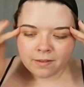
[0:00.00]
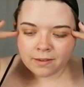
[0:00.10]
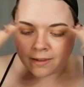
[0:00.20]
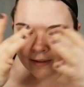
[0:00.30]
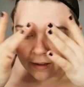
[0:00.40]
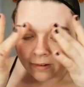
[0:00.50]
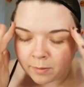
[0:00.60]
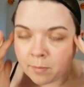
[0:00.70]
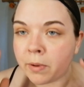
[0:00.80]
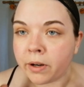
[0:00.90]

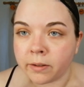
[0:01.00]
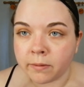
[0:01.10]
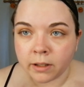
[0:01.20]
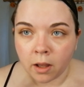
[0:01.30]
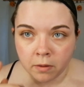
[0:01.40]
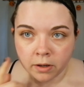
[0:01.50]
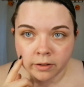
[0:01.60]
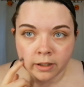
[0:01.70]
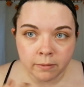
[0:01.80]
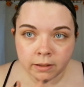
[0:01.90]
So, but it was all
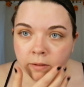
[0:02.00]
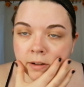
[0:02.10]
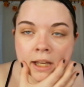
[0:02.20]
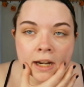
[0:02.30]
worth it. It was all worth it.